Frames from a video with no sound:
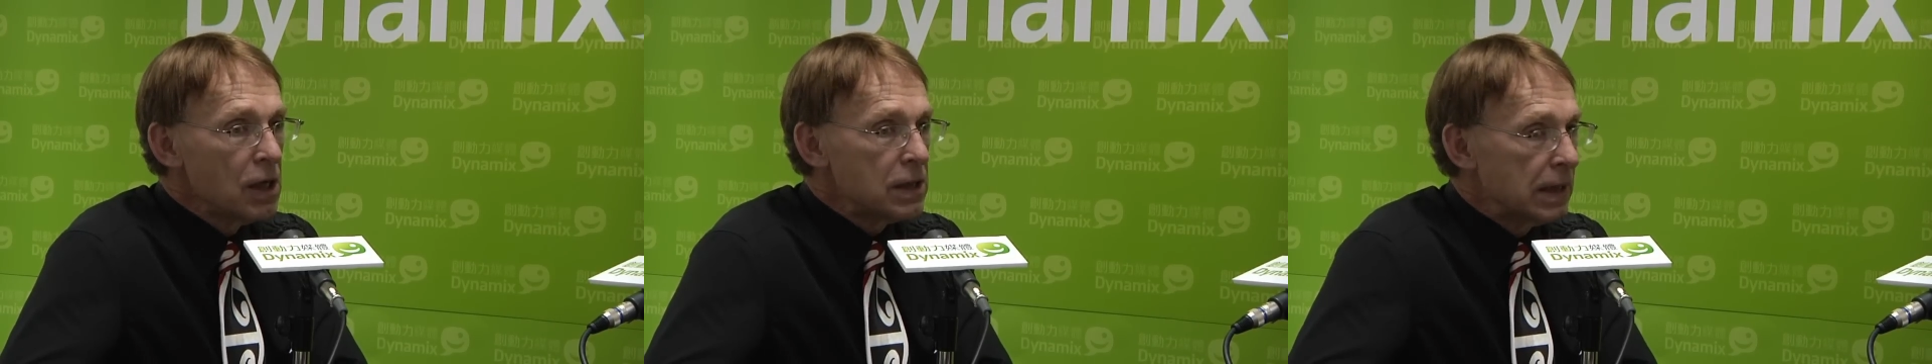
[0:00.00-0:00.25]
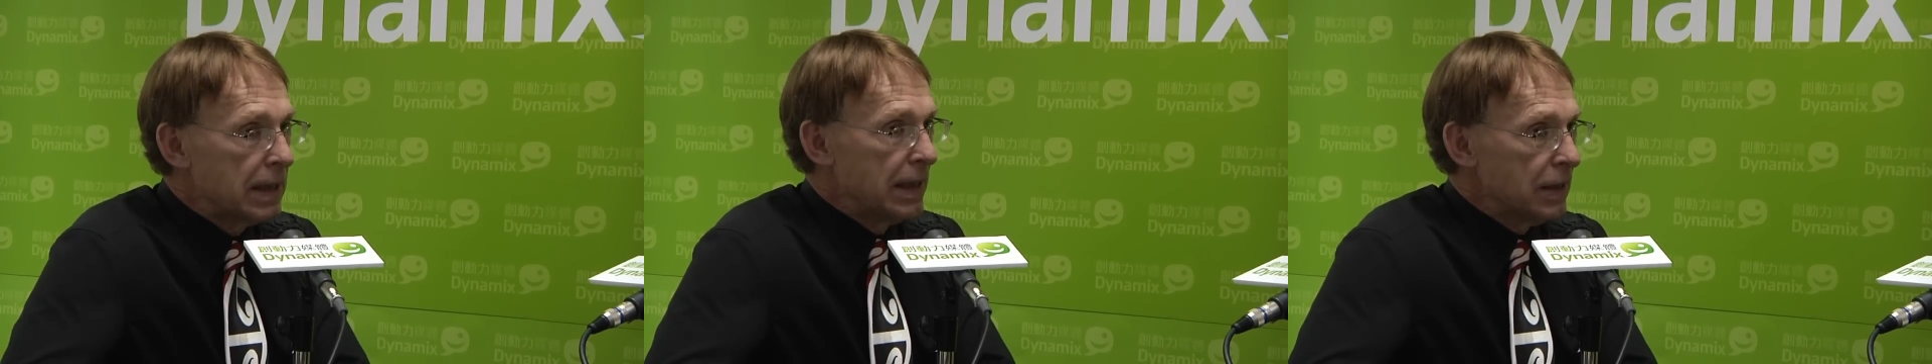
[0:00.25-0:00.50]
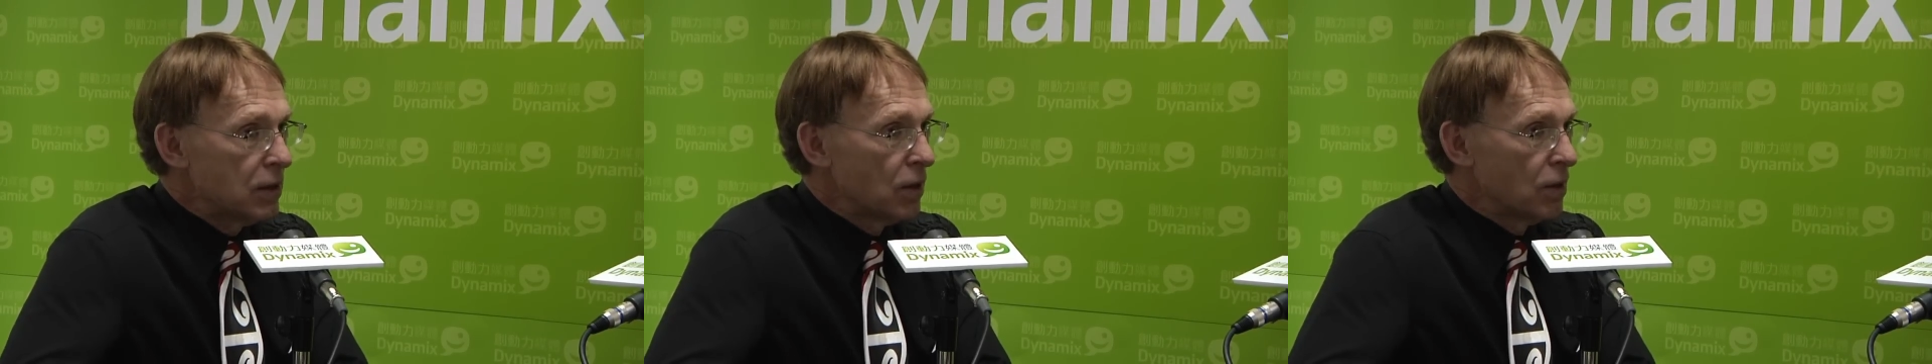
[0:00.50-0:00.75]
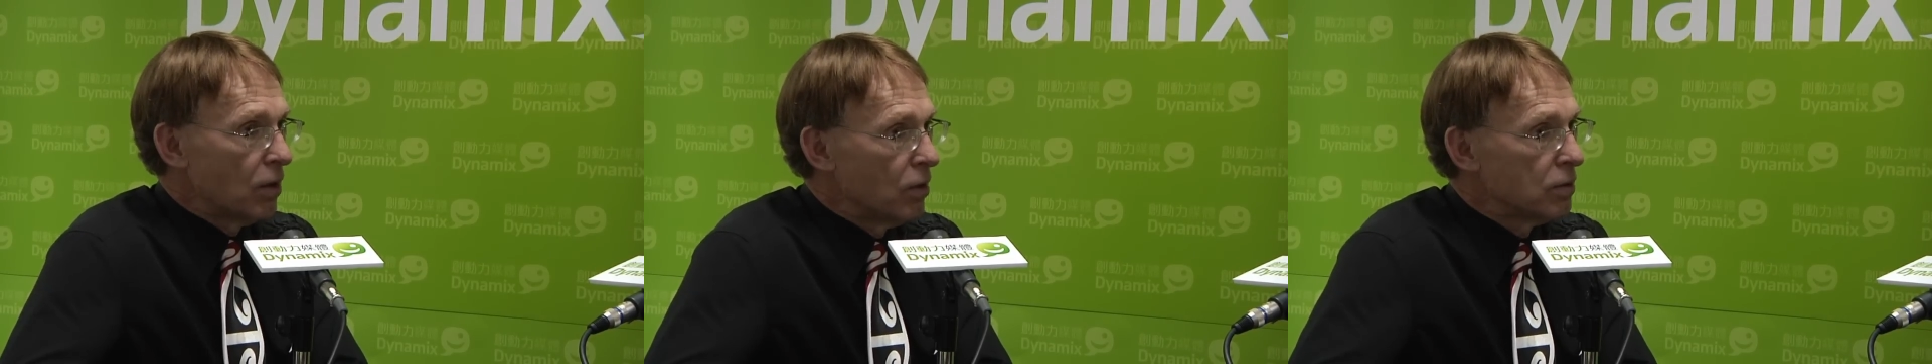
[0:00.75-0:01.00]
to get to
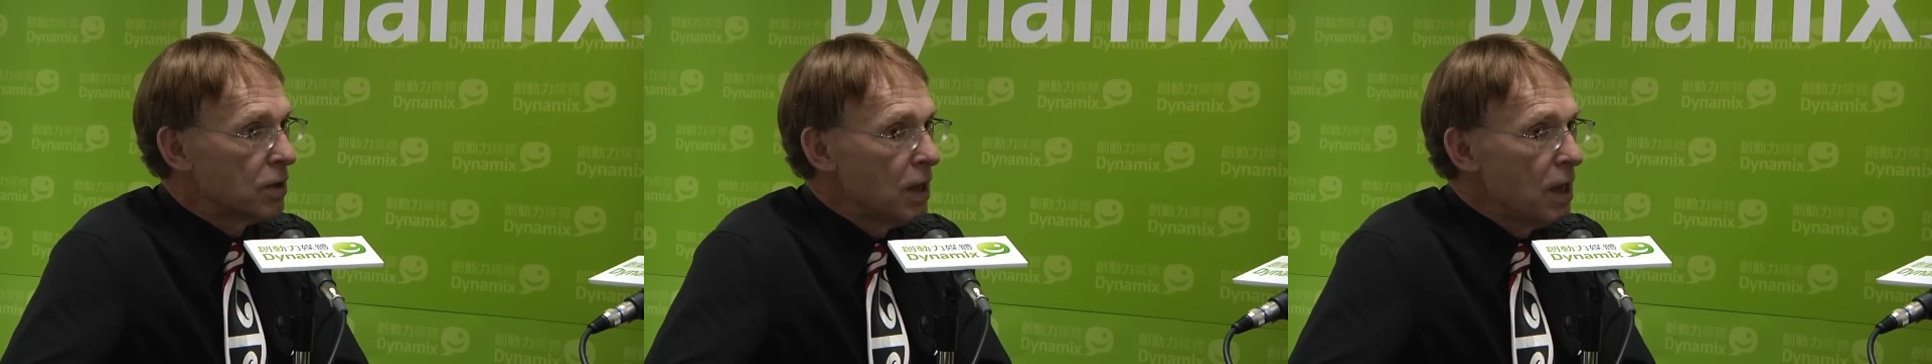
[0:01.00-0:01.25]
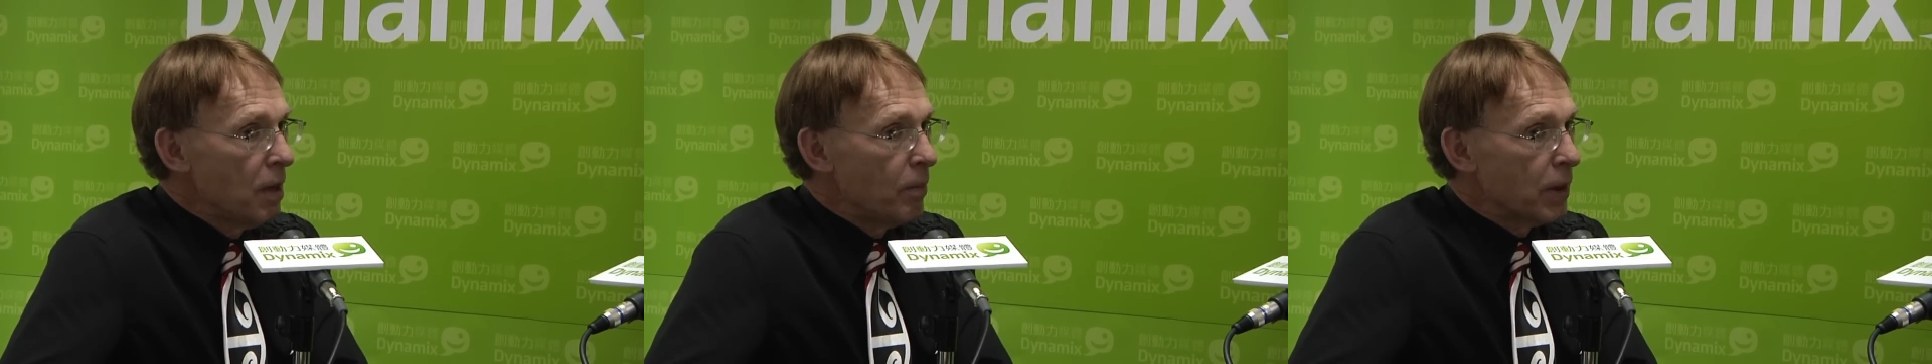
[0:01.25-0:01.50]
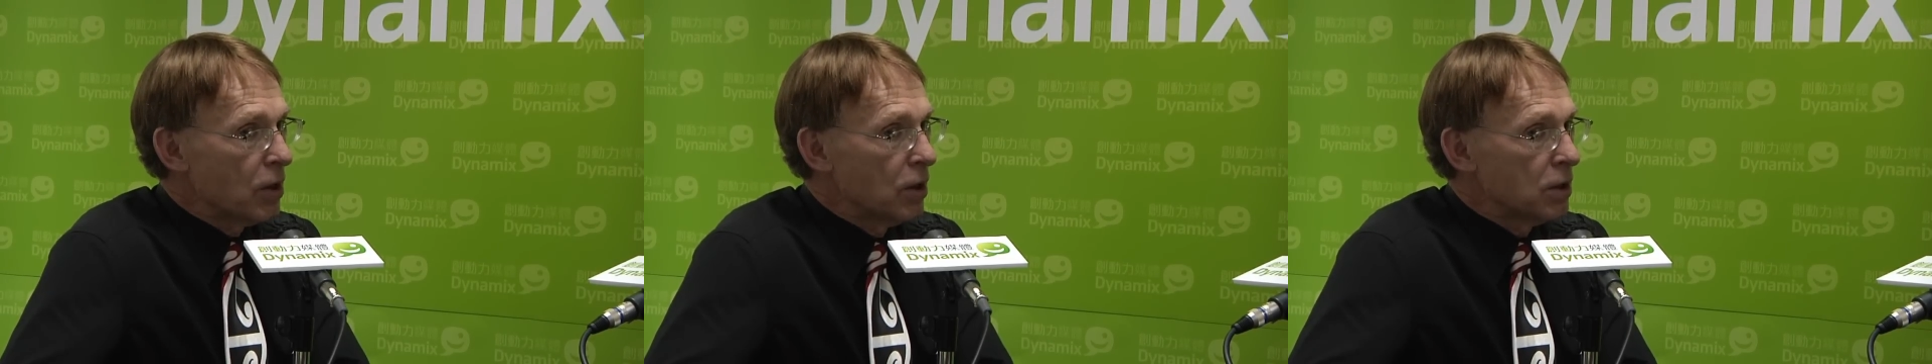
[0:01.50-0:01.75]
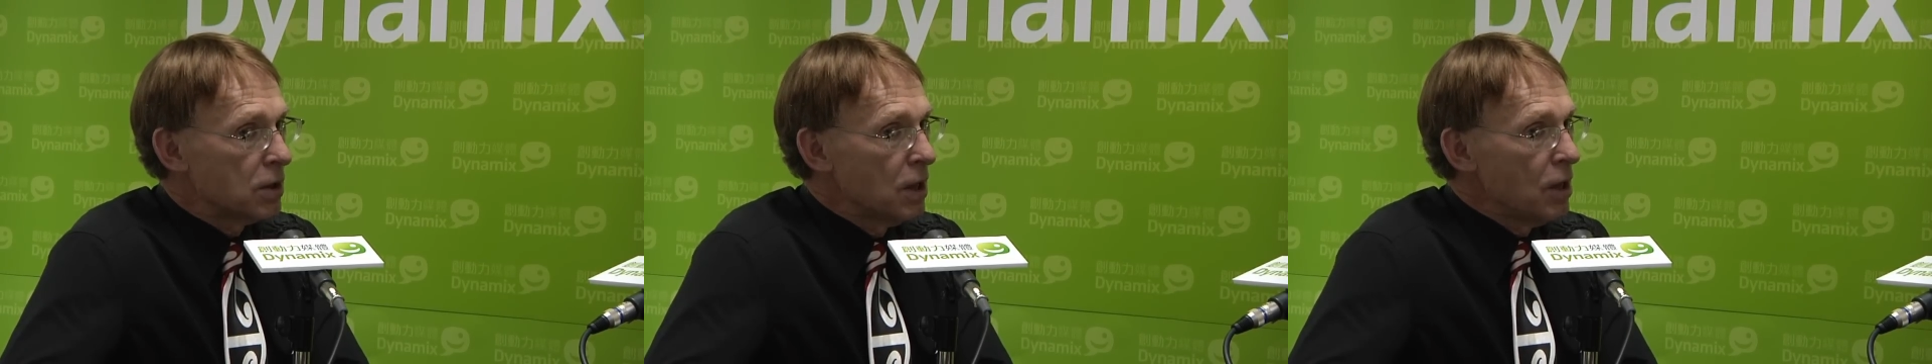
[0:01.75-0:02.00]
those,
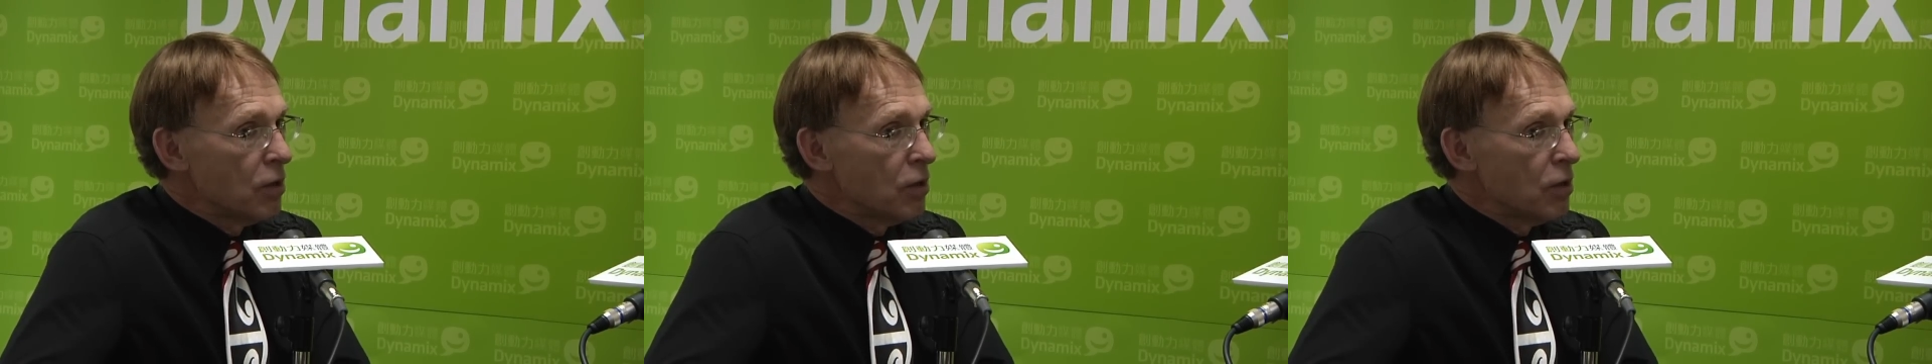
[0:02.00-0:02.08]
because